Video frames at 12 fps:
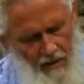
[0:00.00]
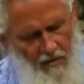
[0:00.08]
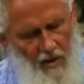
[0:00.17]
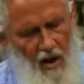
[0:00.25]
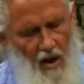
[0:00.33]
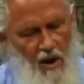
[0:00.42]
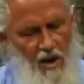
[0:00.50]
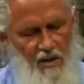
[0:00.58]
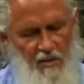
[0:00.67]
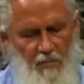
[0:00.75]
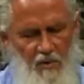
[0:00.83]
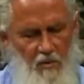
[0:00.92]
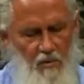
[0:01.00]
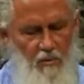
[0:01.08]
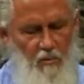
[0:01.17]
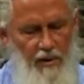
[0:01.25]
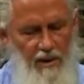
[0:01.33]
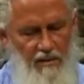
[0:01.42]
The heart, pure
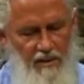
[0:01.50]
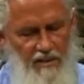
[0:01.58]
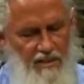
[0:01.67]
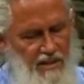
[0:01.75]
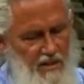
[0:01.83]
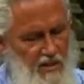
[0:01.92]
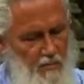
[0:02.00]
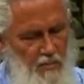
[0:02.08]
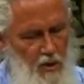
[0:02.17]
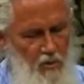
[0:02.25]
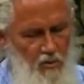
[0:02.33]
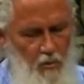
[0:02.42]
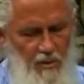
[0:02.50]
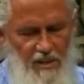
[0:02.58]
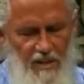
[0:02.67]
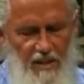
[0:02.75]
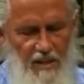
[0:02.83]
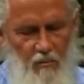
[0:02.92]
awareness, it is both
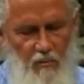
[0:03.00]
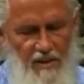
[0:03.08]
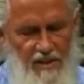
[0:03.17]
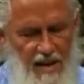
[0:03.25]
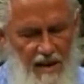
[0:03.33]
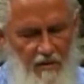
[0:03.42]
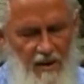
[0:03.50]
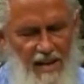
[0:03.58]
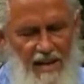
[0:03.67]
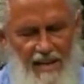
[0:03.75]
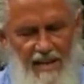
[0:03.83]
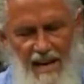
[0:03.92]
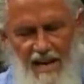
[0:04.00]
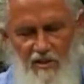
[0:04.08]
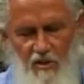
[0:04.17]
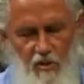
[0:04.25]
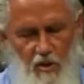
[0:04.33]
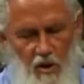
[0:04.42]
within and without. It
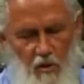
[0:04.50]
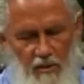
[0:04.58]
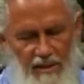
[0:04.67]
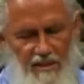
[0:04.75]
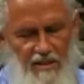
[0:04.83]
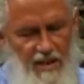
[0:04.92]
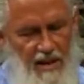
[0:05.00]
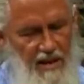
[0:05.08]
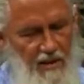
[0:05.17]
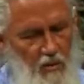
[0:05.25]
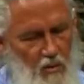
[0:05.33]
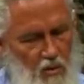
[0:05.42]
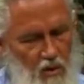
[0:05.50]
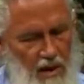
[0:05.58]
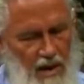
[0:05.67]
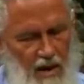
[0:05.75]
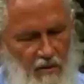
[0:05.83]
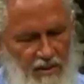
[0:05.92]
has no inside or
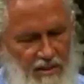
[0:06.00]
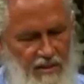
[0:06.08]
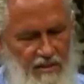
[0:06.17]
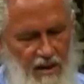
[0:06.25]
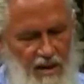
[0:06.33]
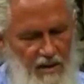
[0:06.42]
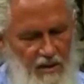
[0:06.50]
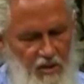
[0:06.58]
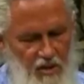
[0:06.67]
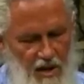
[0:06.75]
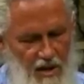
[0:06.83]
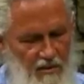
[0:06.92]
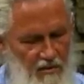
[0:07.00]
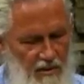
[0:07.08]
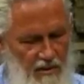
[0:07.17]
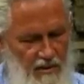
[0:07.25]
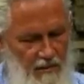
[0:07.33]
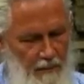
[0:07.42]
out. It's not a
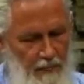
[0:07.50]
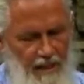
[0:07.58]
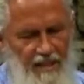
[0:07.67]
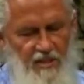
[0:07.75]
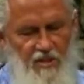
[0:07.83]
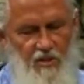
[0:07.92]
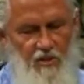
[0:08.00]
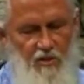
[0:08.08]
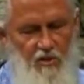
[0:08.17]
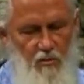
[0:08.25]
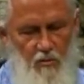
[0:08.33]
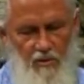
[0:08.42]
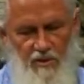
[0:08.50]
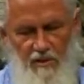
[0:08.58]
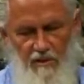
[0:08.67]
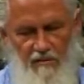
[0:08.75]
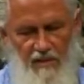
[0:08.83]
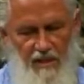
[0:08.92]
chakra. It's the source
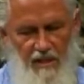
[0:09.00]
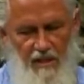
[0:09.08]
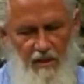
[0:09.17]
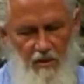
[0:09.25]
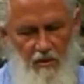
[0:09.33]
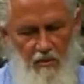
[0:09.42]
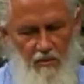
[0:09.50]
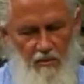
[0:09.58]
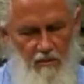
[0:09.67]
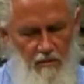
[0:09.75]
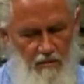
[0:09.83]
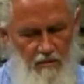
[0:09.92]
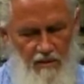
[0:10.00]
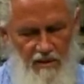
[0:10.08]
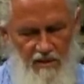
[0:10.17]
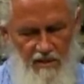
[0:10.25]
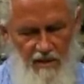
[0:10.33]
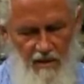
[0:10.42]
of the ego, the
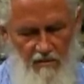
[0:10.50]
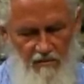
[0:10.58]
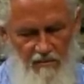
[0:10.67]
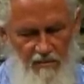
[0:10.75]
self.